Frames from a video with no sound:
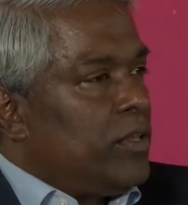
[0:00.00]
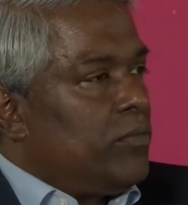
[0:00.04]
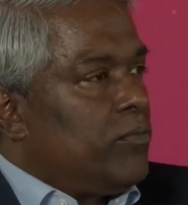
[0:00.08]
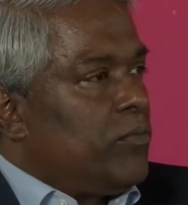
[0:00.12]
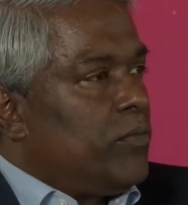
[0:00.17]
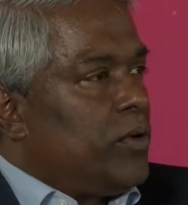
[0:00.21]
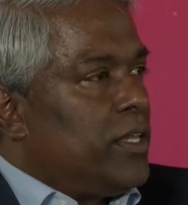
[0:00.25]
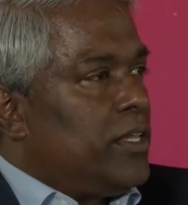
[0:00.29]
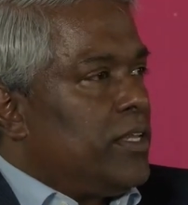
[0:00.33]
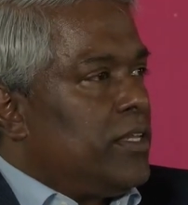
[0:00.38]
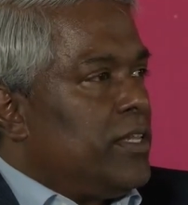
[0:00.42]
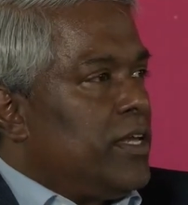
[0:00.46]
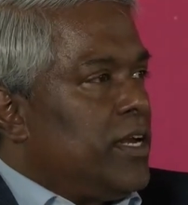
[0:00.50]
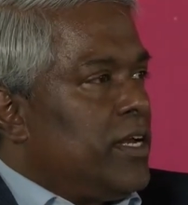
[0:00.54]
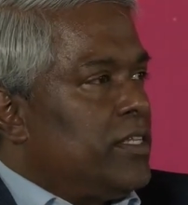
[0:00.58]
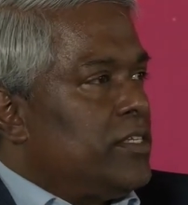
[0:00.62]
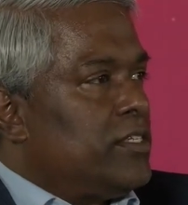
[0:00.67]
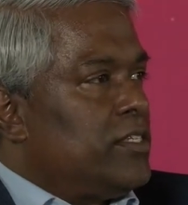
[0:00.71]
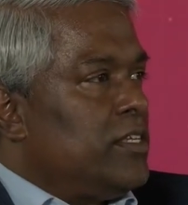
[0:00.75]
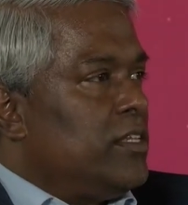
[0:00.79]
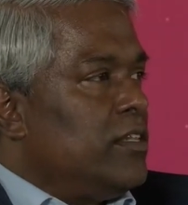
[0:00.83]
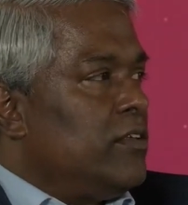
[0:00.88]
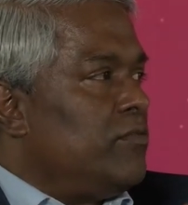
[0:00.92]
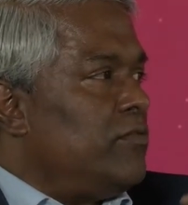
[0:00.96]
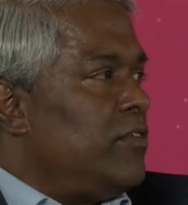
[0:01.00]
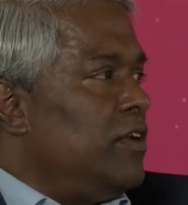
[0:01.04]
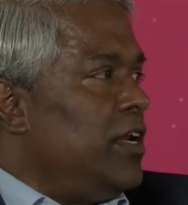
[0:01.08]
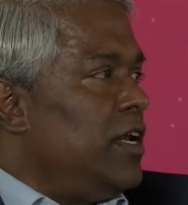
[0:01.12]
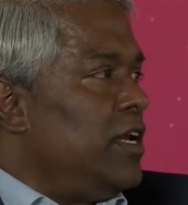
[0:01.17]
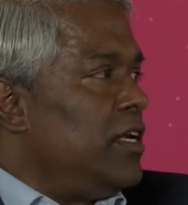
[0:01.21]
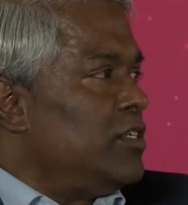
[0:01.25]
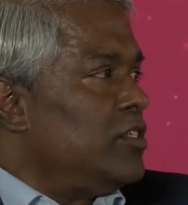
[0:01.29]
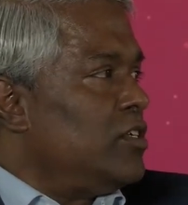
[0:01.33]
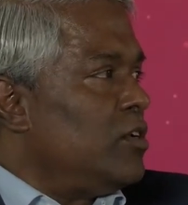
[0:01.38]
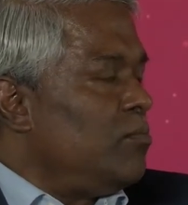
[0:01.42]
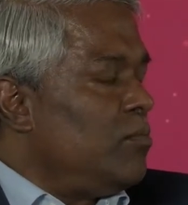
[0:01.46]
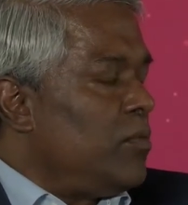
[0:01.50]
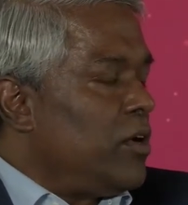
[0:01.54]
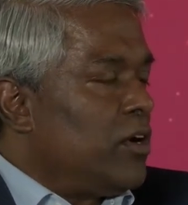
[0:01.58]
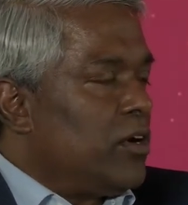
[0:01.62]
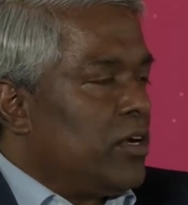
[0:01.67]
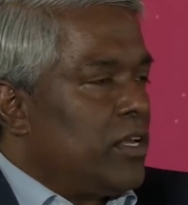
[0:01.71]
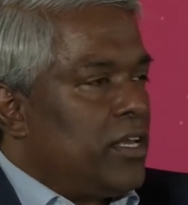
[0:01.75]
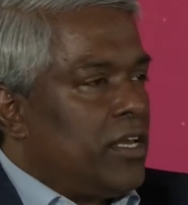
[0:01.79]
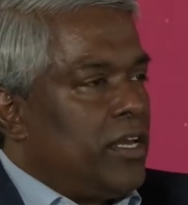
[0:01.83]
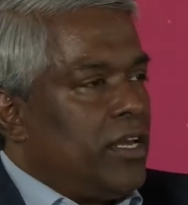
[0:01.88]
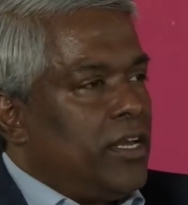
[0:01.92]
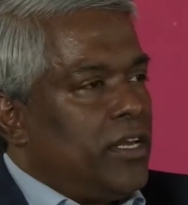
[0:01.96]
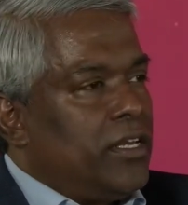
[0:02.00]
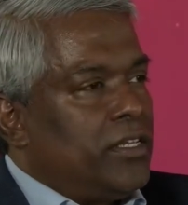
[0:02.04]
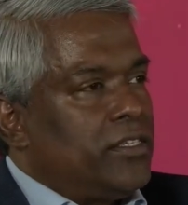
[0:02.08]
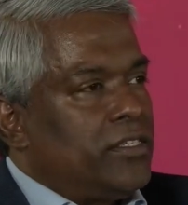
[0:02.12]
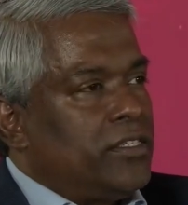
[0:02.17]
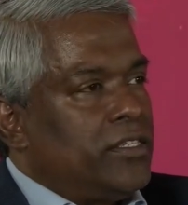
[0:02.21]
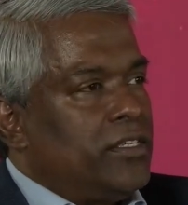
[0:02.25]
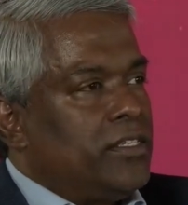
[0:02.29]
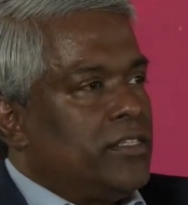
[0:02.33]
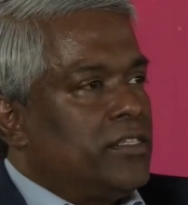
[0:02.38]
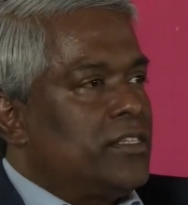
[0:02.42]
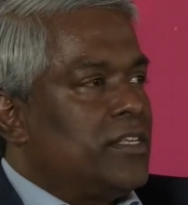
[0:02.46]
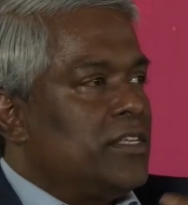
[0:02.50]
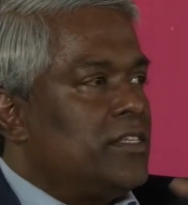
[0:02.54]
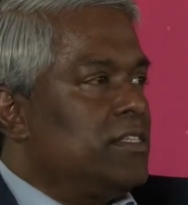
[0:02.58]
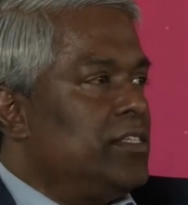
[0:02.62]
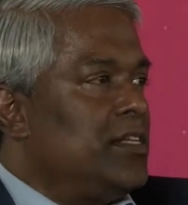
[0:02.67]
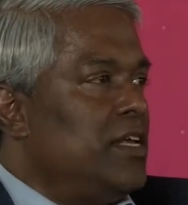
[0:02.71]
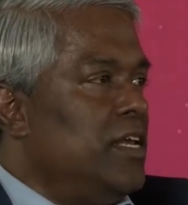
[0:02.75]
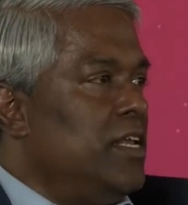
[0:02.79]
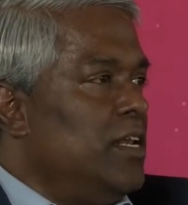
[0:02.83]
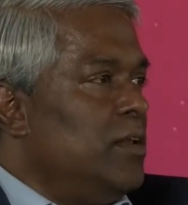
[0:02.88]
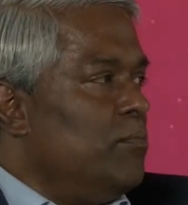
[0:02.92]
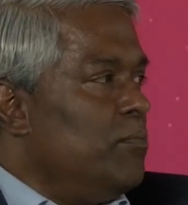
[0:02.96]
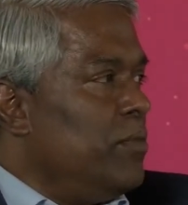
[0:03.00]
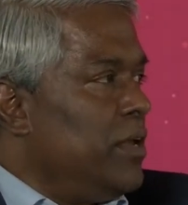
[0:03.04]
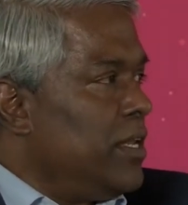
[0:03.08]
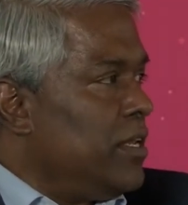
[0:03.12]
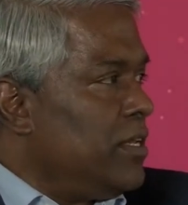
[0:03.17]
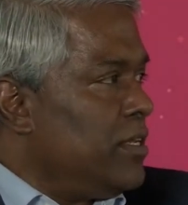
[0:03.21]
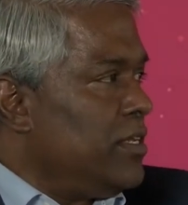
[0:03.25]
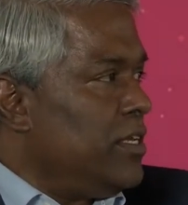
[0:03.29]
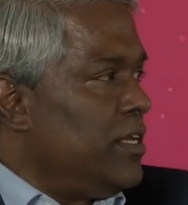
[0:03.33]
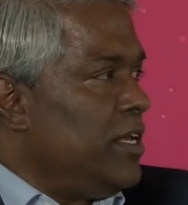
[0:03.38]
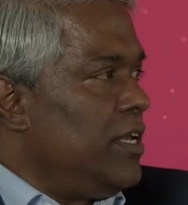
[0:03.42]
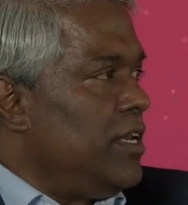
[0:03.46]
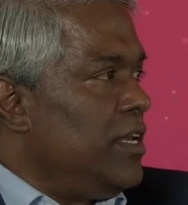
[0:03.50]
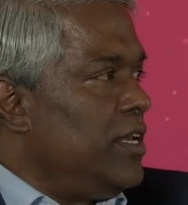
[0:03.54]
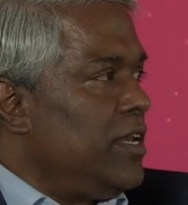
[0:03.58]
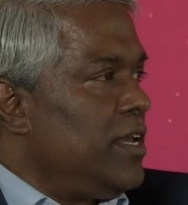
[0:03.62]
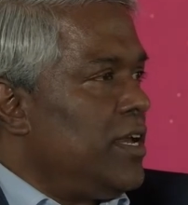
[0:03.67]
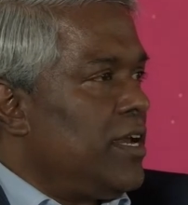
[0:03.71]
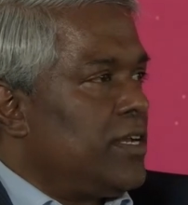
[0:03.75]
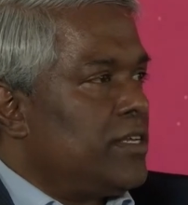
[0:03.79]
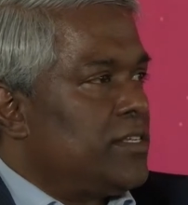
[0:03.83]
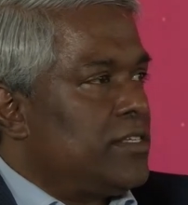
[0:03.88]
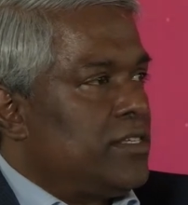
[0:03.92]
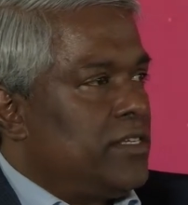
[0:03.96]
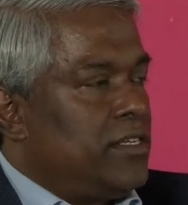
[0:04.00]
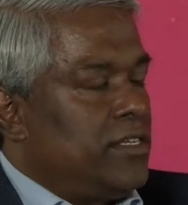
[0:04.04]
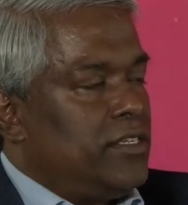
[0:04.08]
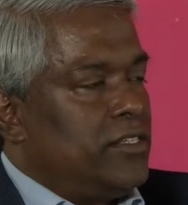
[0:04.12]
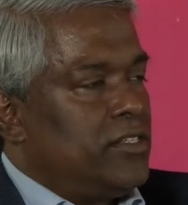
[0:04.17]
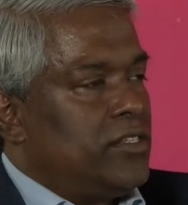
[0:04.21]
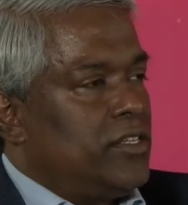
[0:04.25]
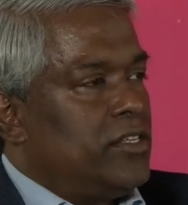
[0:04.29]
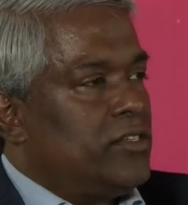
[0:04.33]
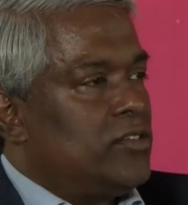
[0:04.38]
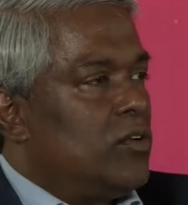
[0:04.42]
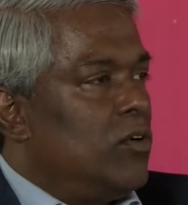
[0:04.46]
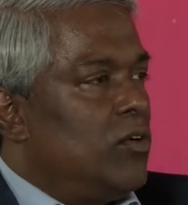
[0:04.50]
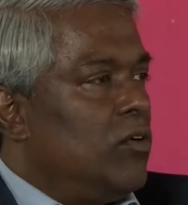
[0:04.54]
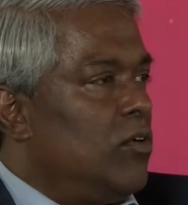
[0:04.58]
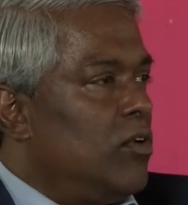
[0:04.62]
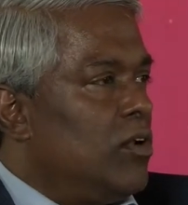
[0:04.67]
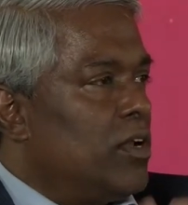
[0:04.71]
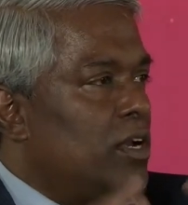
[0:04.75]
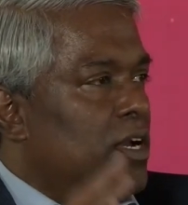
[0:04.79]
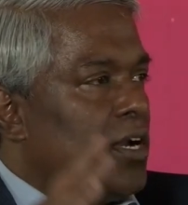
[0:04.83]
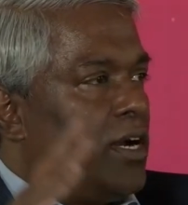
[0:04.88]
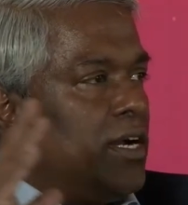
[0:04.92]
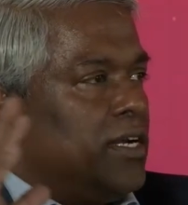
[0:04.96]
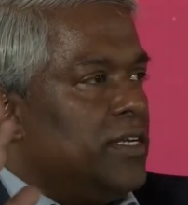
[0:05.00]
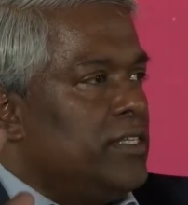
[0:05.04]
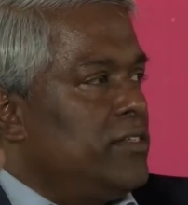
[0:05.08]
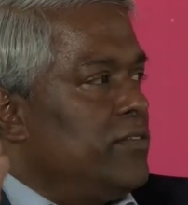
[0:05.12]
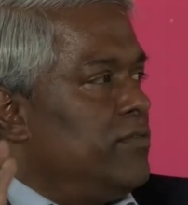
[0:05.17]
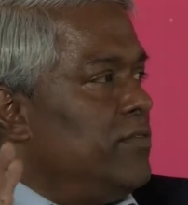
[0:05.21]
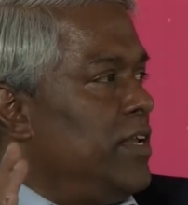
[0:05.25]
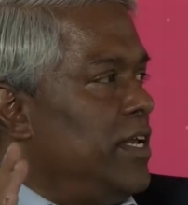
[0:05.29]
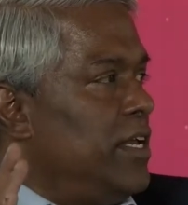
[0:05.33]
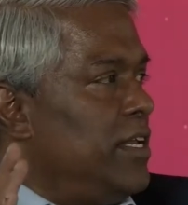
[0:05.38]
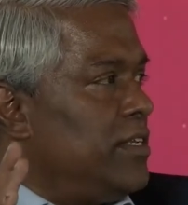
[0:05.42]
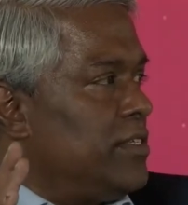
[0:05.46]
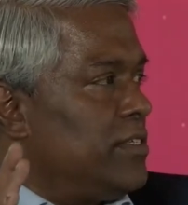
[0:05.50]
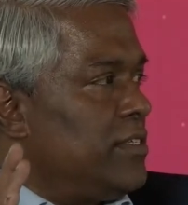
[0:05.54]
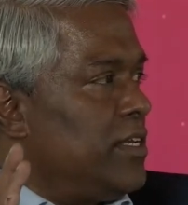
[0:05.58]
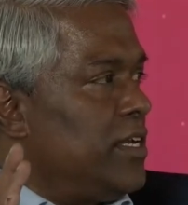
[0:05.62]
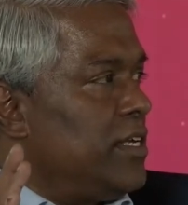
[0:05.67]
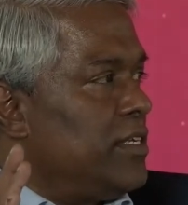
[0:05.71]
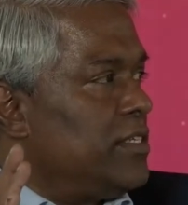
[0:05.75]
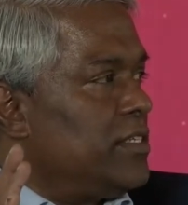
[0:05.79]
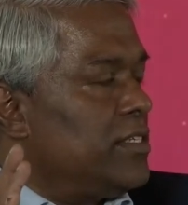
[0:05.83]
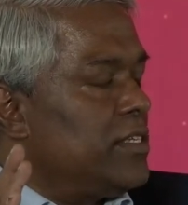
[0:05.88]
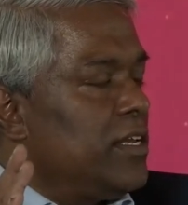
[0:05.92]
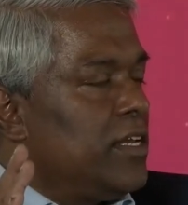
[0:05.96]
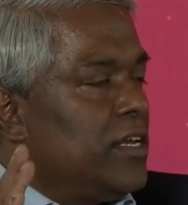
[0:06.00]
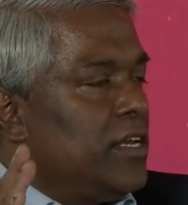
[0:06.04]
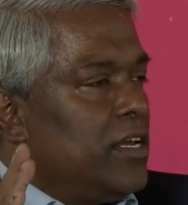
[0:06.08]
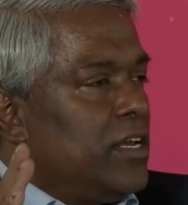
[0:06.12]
whether that's in the financial markets, in sustainability indexes, there's all kinds of data sets.